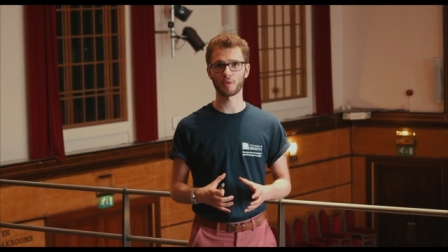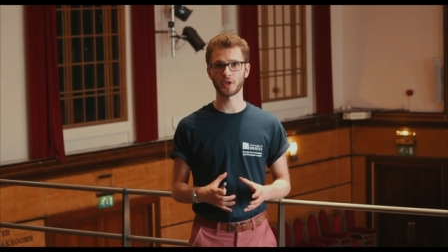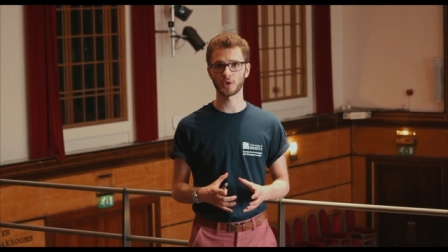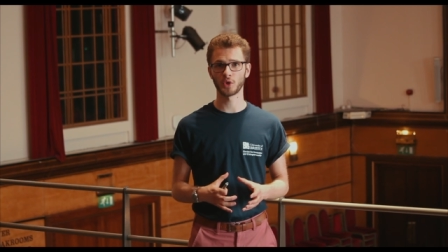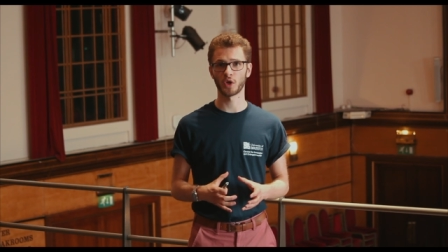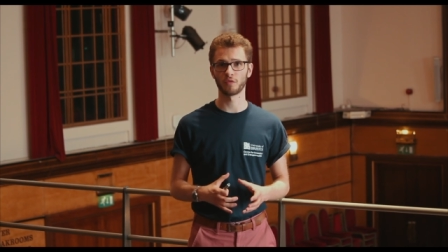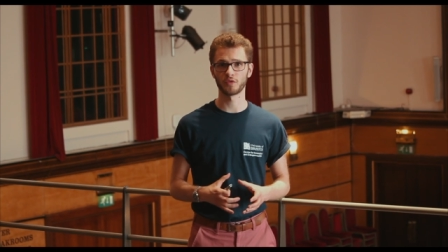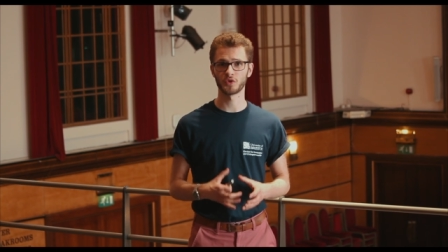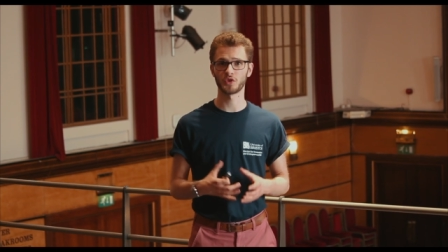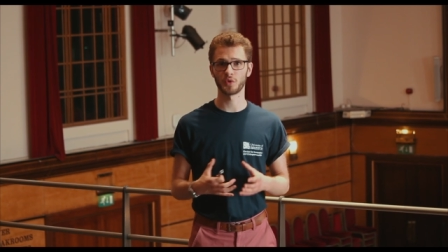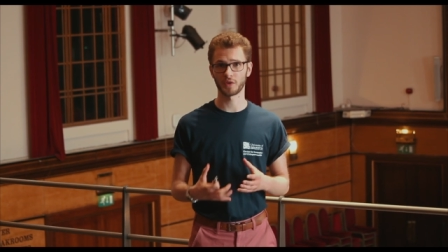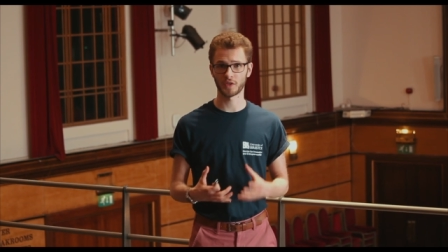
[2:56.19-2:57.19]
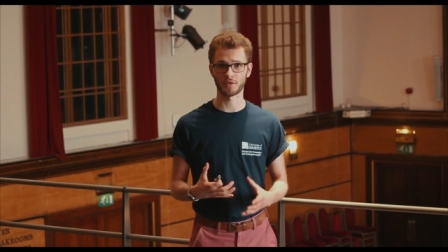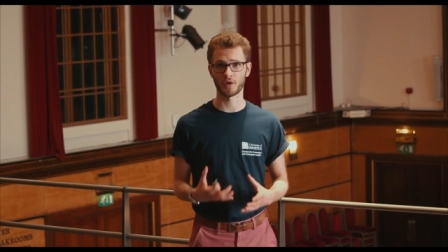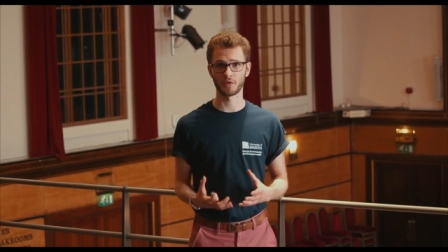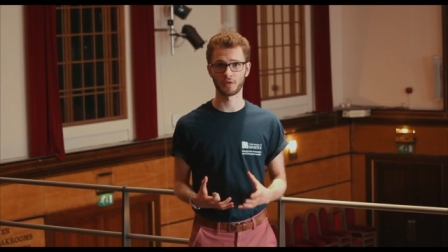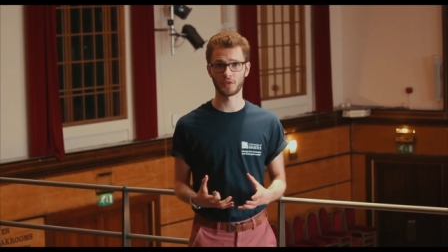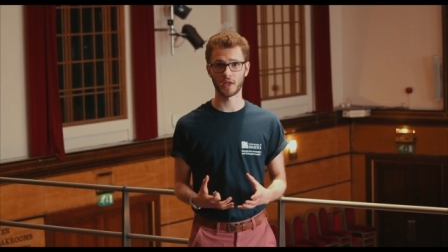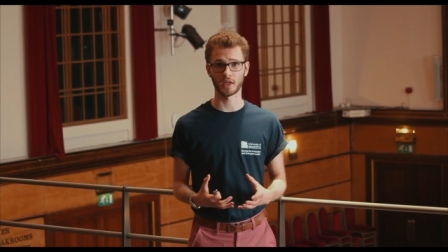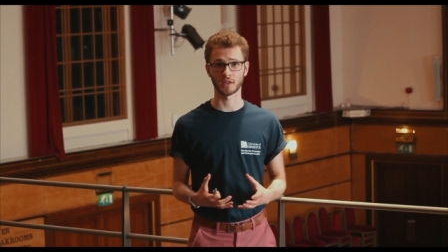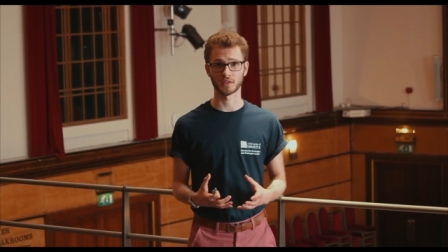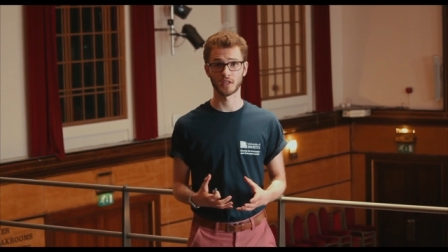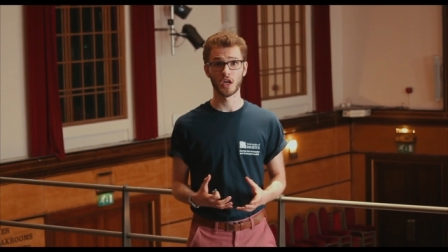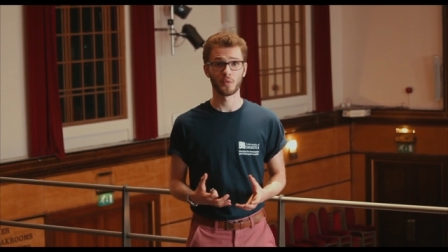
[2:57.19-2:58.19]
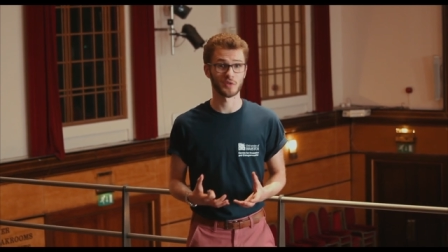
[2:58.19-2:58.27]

breaking off and doing their own things,